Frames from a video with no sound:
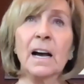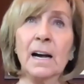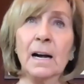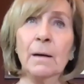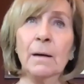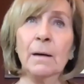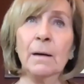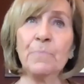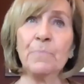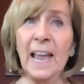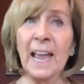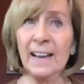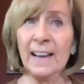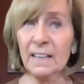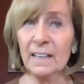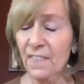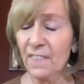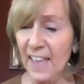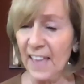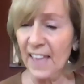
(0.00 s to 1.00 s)

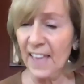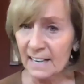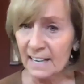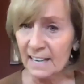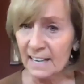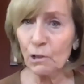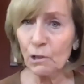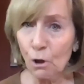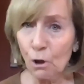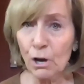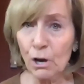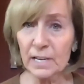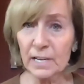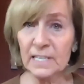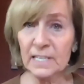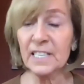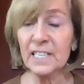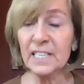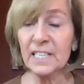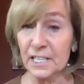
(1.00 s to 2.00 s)
And that law
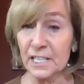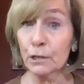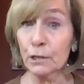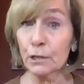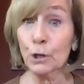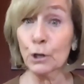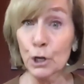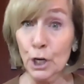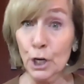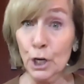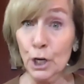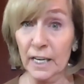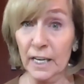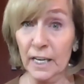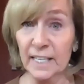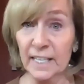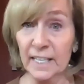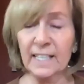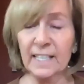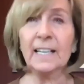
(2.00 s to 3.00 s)
is still
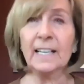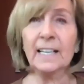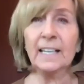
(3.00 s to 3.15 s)
good.